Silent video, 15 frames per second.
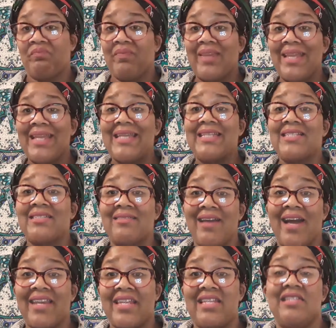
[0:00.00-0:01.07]
it is
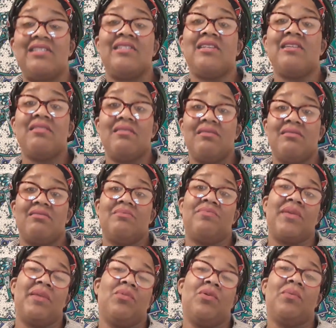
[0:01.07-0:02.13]
not easy.
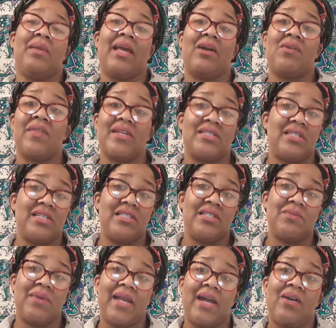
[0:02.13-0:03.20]
People will be like, oh, that's the easy
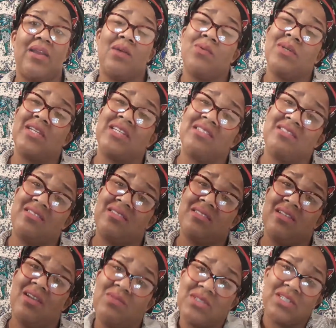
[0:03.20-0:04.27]
way out. I wish
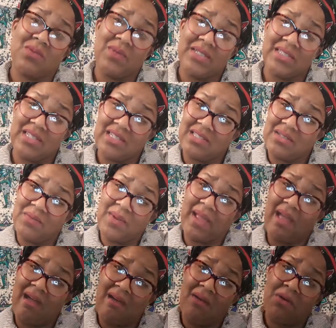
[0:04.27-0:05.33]
there was an easy way
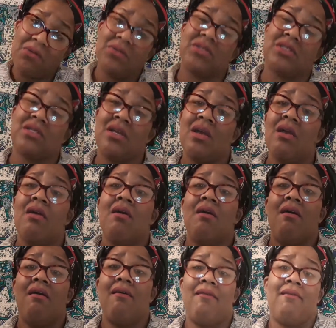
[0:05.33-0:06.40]
out.
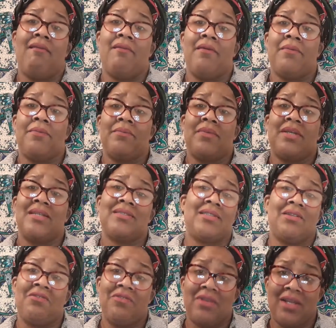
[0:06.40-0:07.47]
Because I
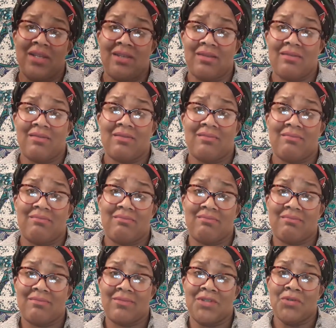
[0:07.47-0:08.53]
don't feel like
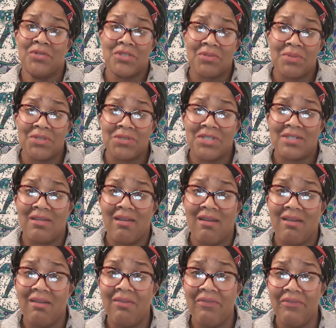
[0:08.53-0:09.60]
doing so much
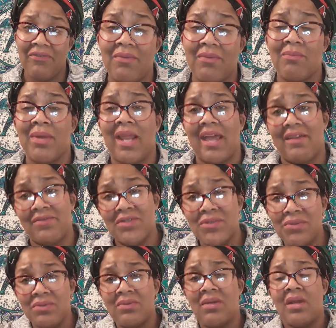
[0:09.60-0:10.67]
stuff, I have
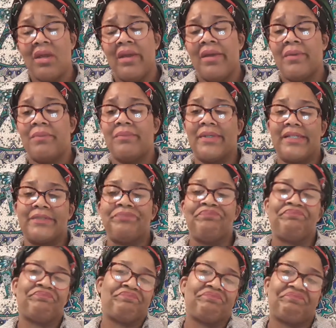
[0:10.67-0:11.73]
to. But
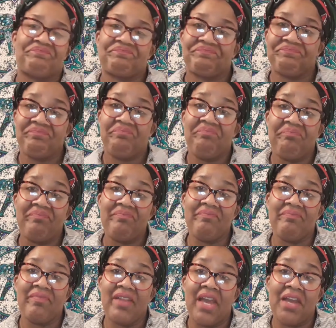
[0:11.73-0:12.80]

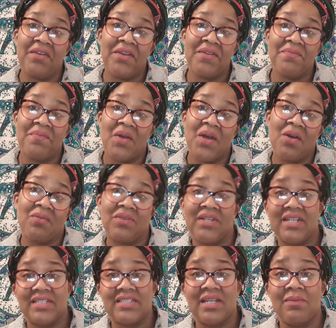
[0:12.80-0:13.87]
I don't know. Hopefully
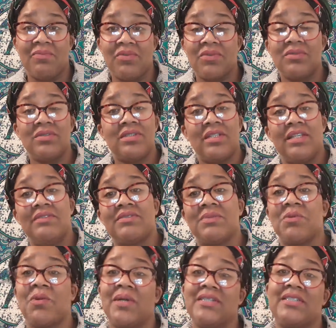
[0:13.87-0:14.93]
that's helpful. Leave some
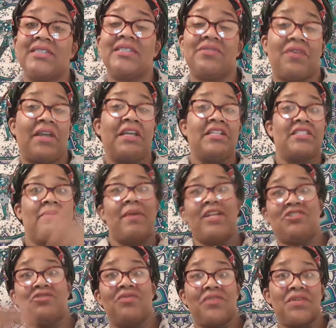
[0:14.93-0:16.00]
questions. If I get some
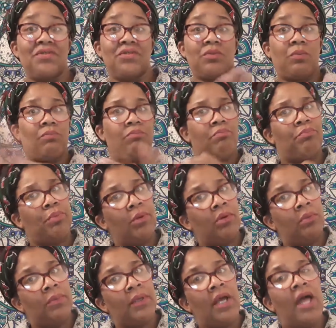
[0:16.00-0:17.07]
actual views,
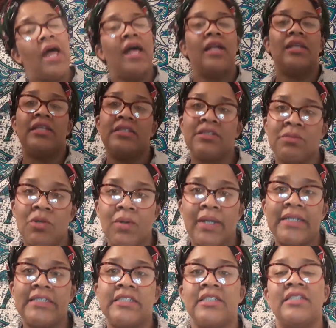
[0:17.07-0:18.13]
leave some
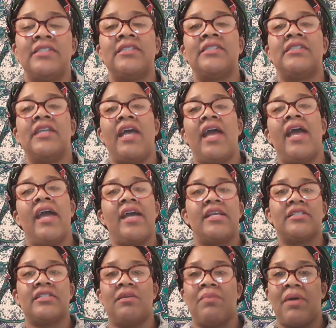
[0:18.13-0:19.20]
questions to
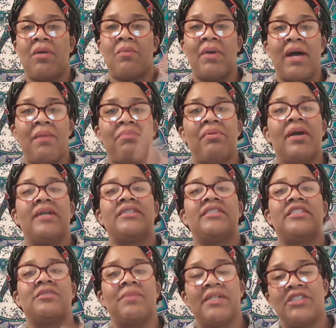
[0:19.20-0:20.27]
ask about my
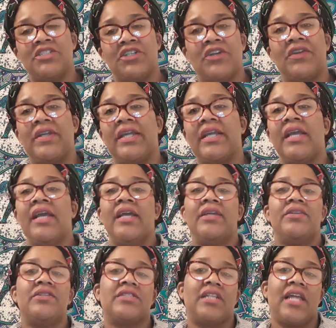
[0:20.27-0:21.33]
process, my journey.
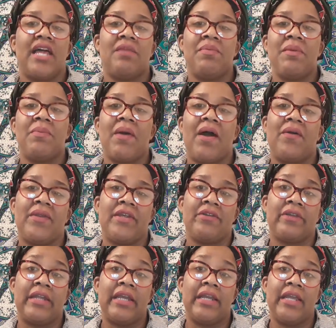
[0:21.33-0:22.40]
There's a lot of people out here
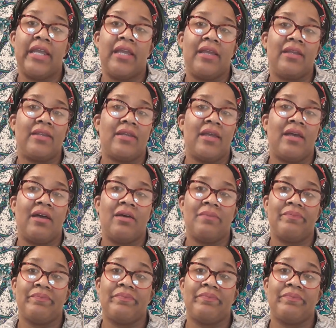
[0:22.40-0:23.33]
getting it. And